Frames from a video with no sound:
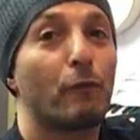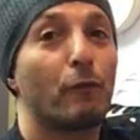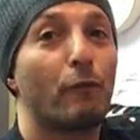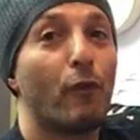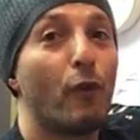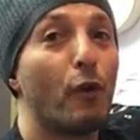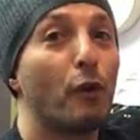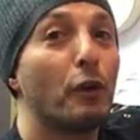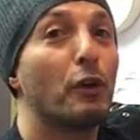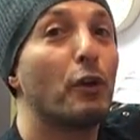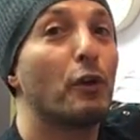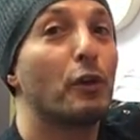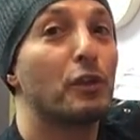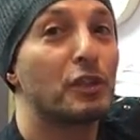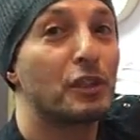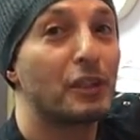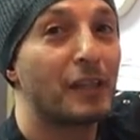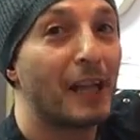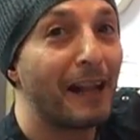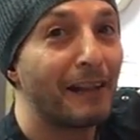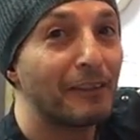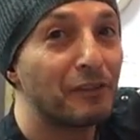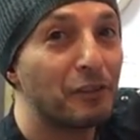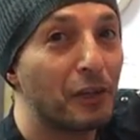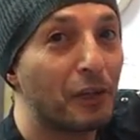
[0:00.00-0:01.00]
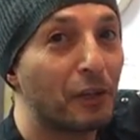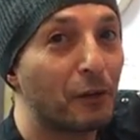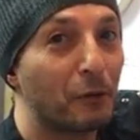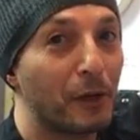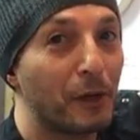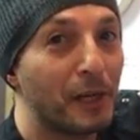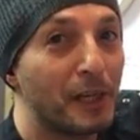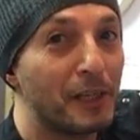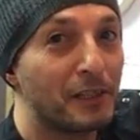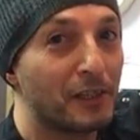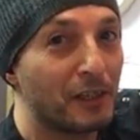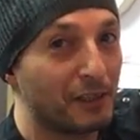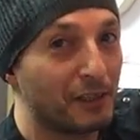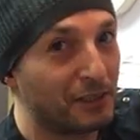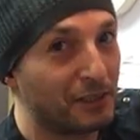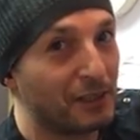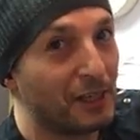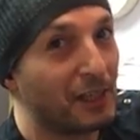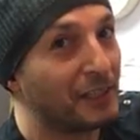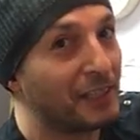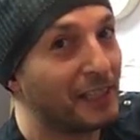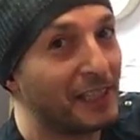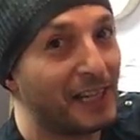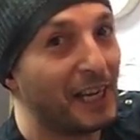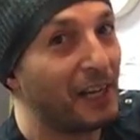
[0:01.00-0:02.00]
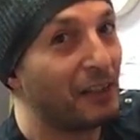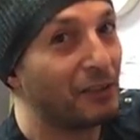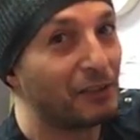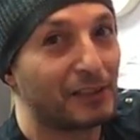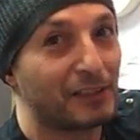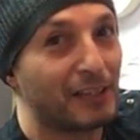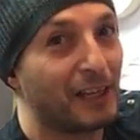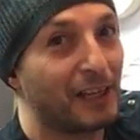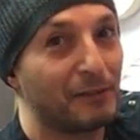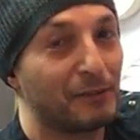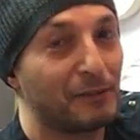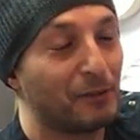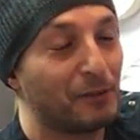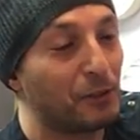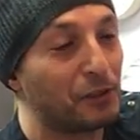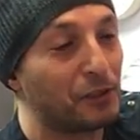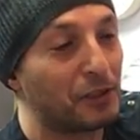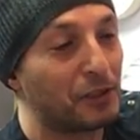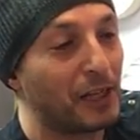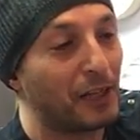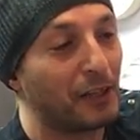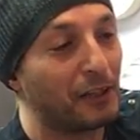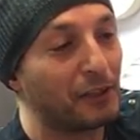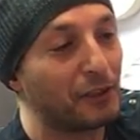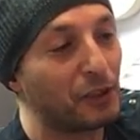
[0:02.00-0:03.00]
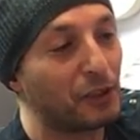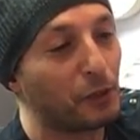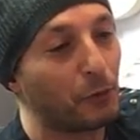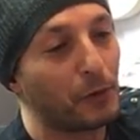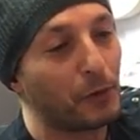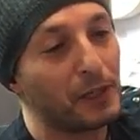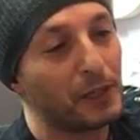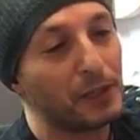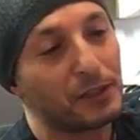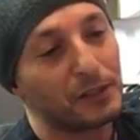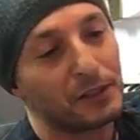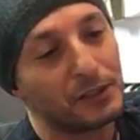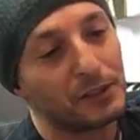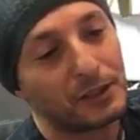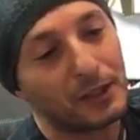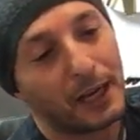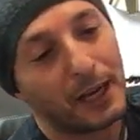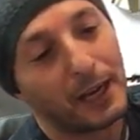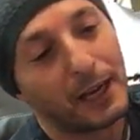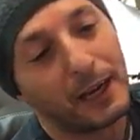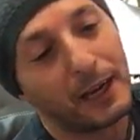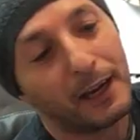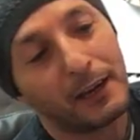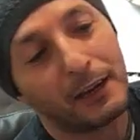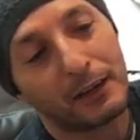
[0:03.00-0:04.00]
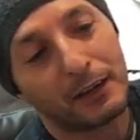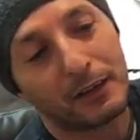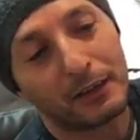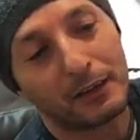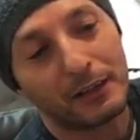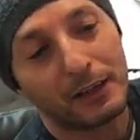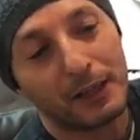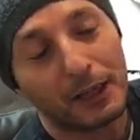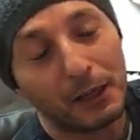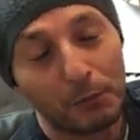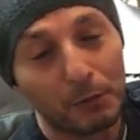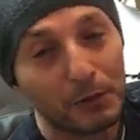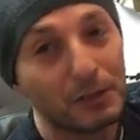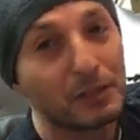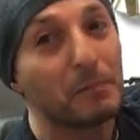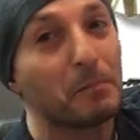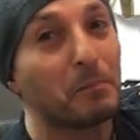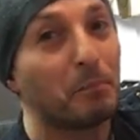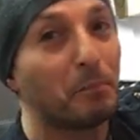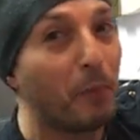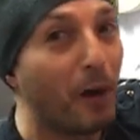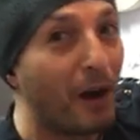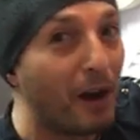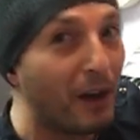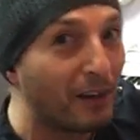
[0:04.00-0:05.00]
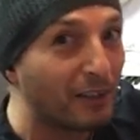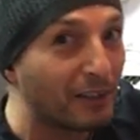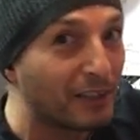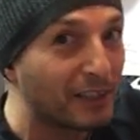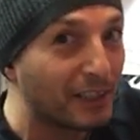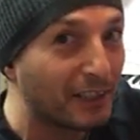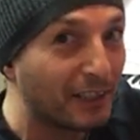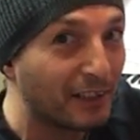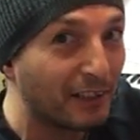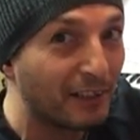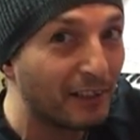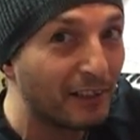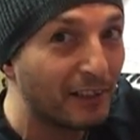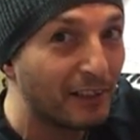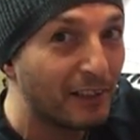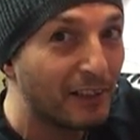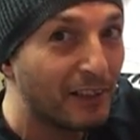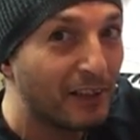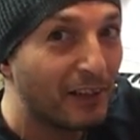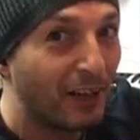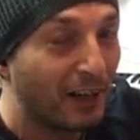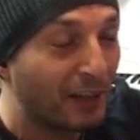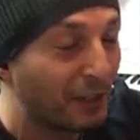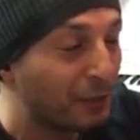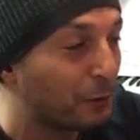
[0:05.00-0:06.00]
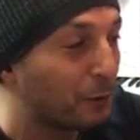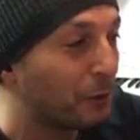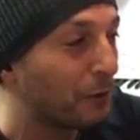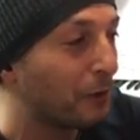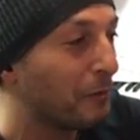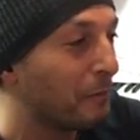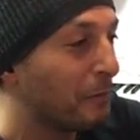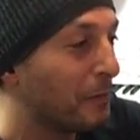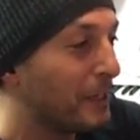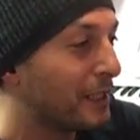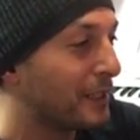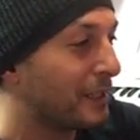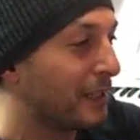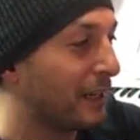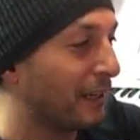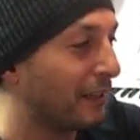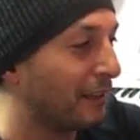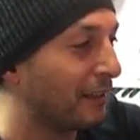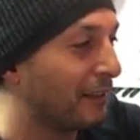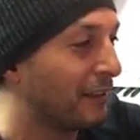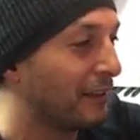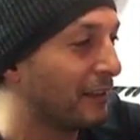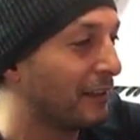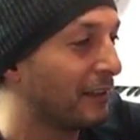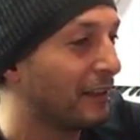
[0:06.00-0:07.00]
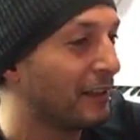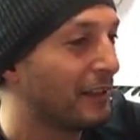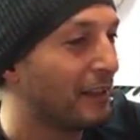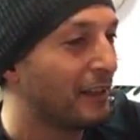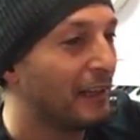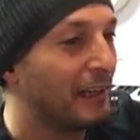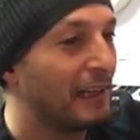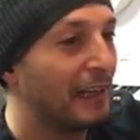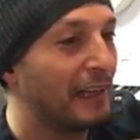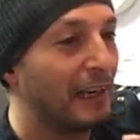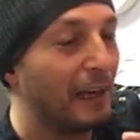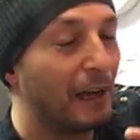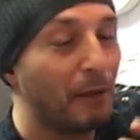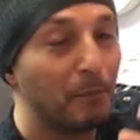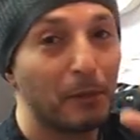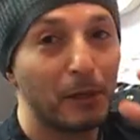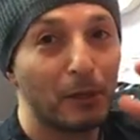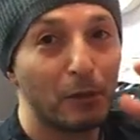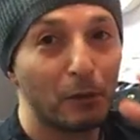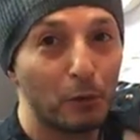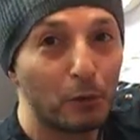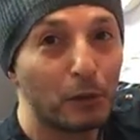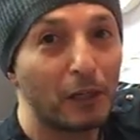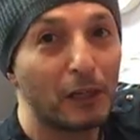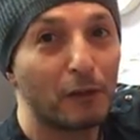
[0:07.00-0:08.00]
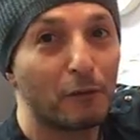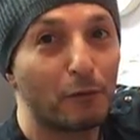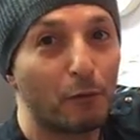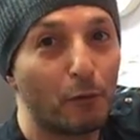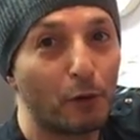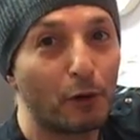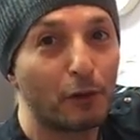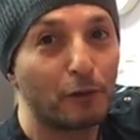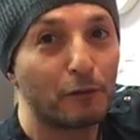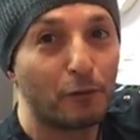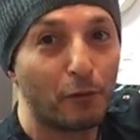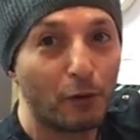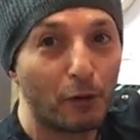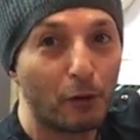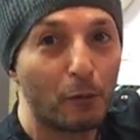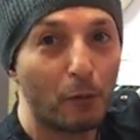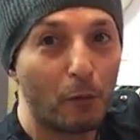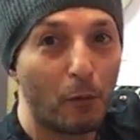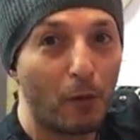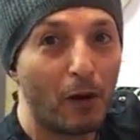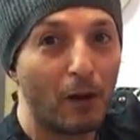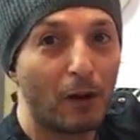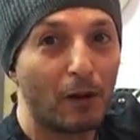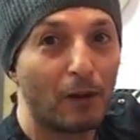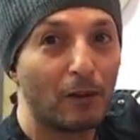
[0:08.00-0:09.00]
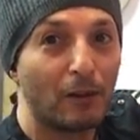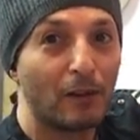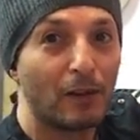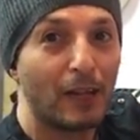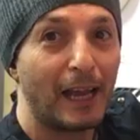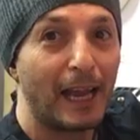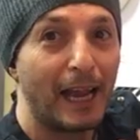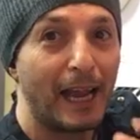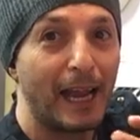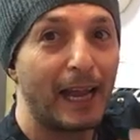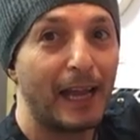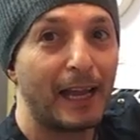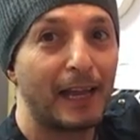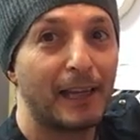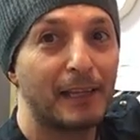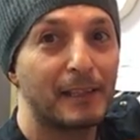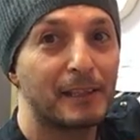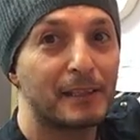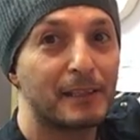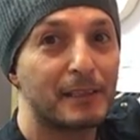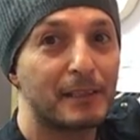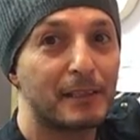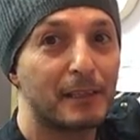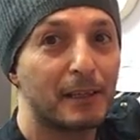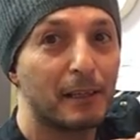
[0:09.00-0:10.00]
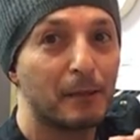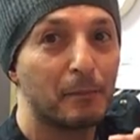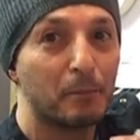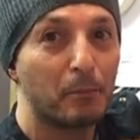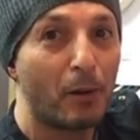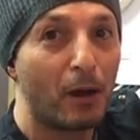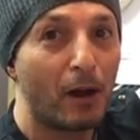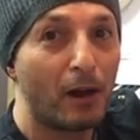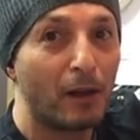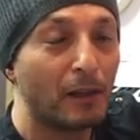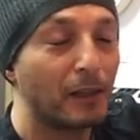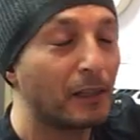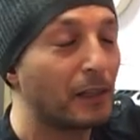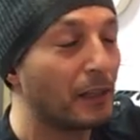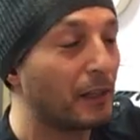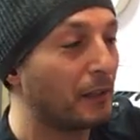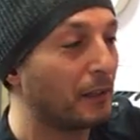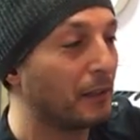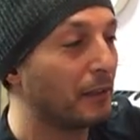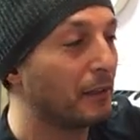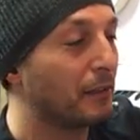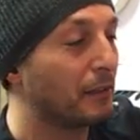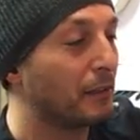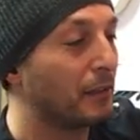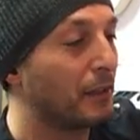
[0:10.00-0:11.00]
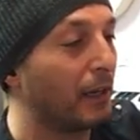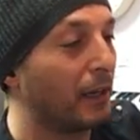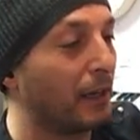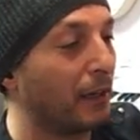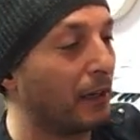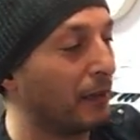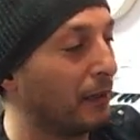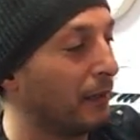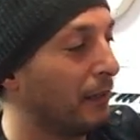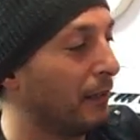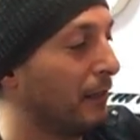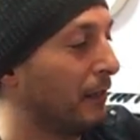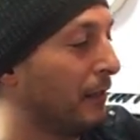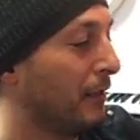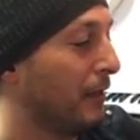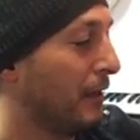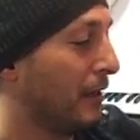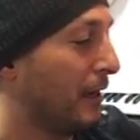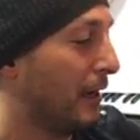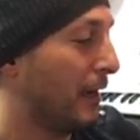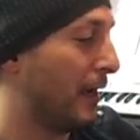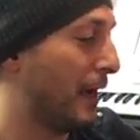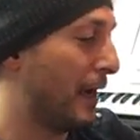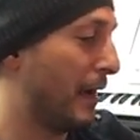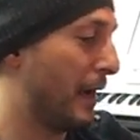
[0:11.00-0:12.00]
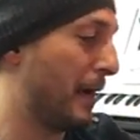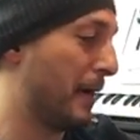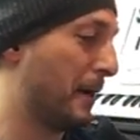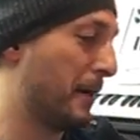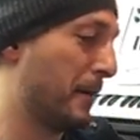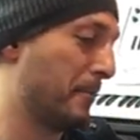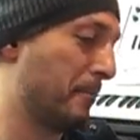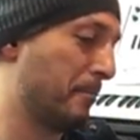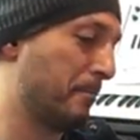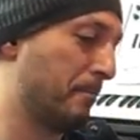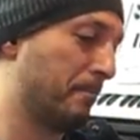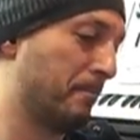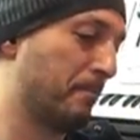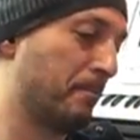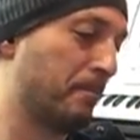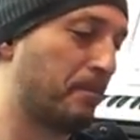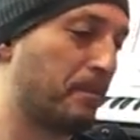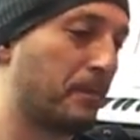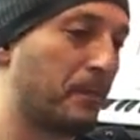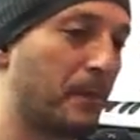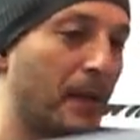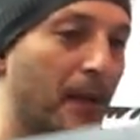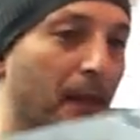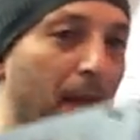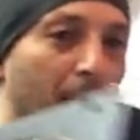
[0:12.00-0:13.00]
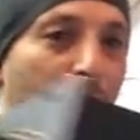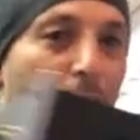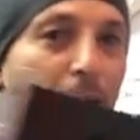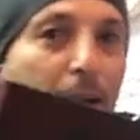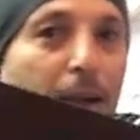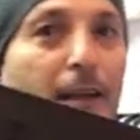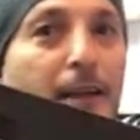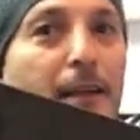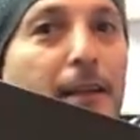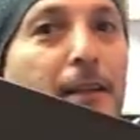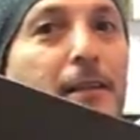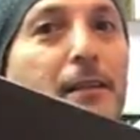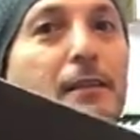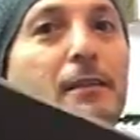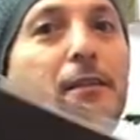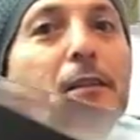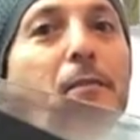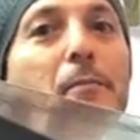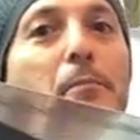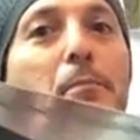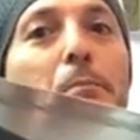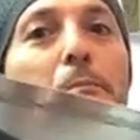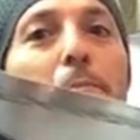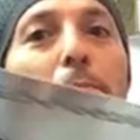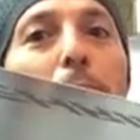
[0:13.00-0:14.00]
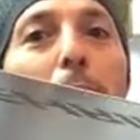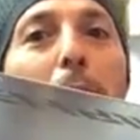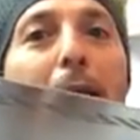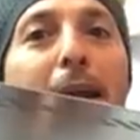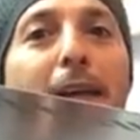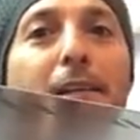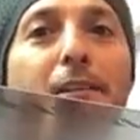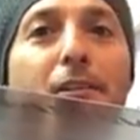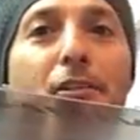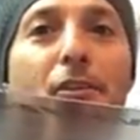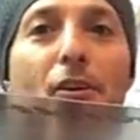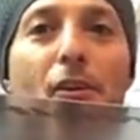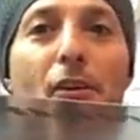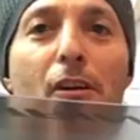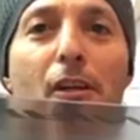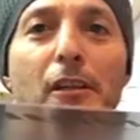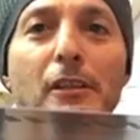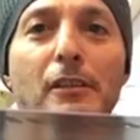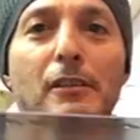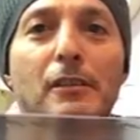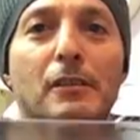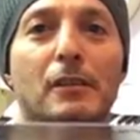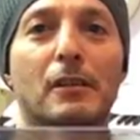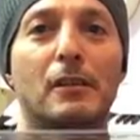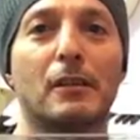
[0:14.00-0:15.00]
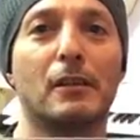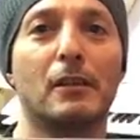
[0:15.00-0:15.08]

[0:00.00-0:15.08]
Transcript: for nostalgic reasons, nothing else than nostalgic reasons, and it was a bargain. I couldn't miss it. I've been looking for it for a while as a bargain thing. And this is the back sides.